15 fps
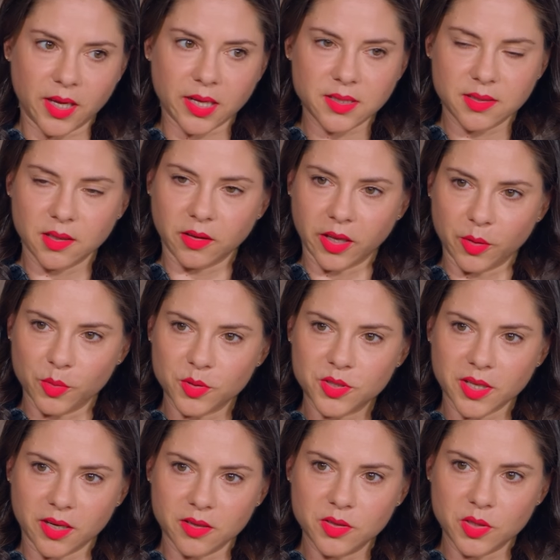that's the language
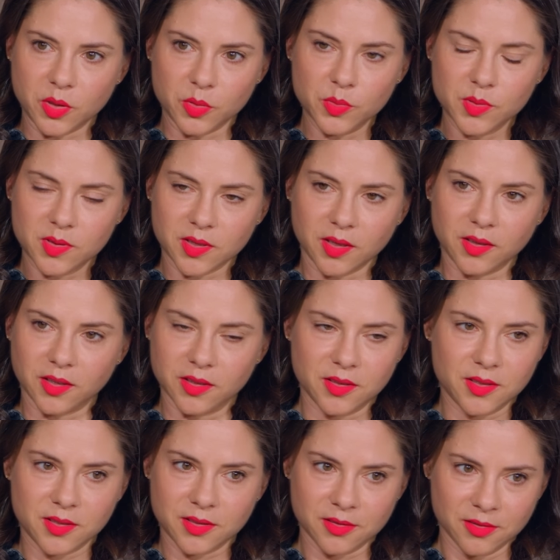that is used and
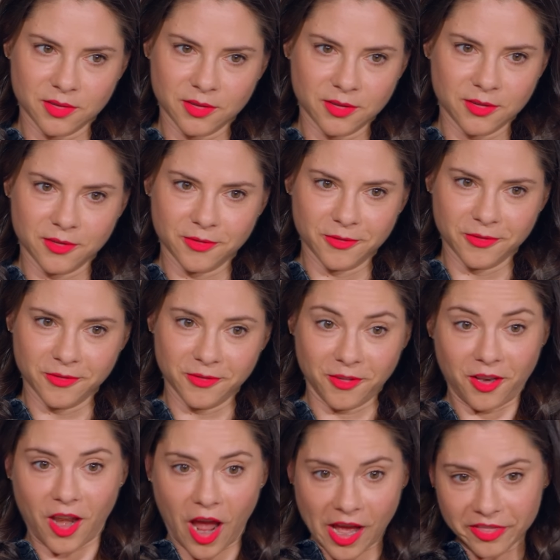it's
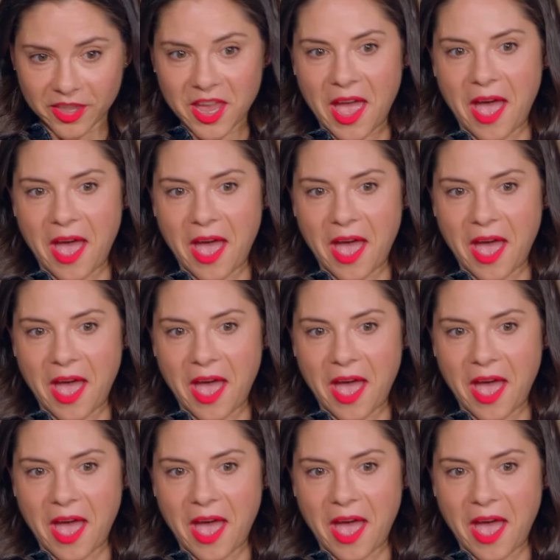not the